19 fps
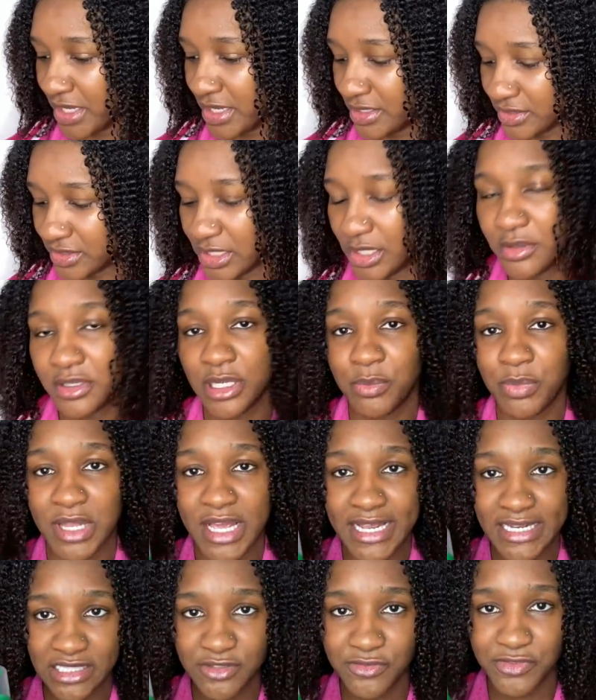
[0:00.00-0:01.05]
So I'm gonna
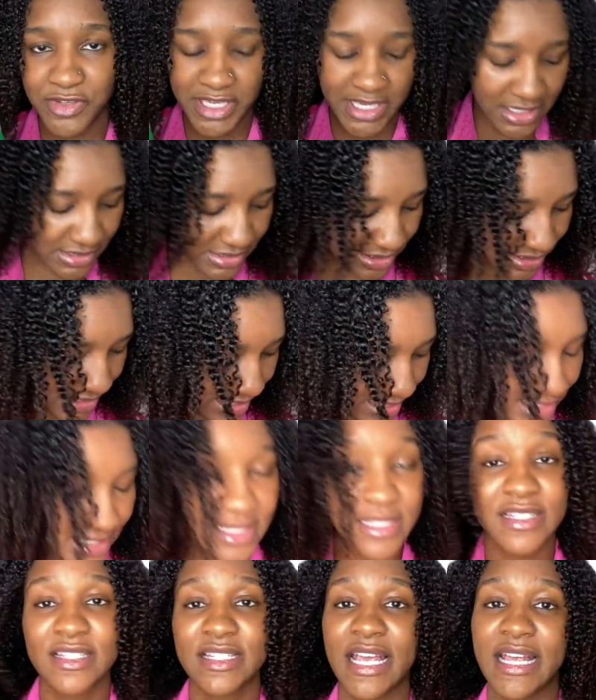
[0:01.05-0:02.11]
apply this first.
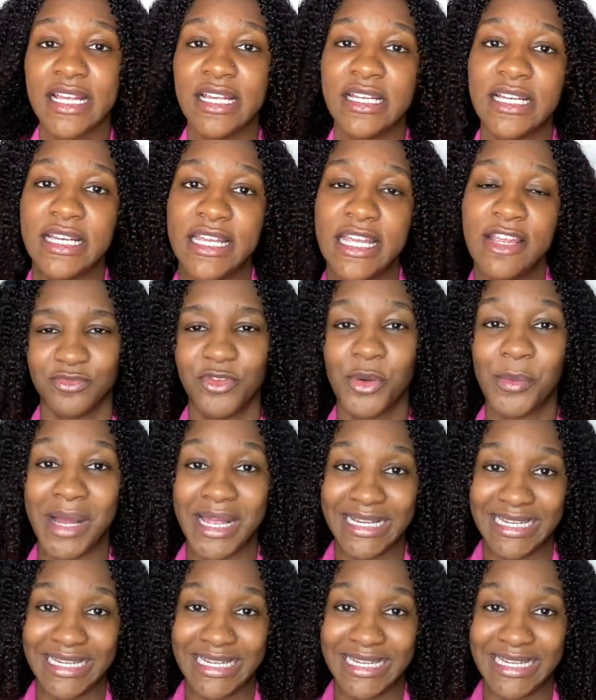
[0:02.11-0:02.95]
Secondly, for my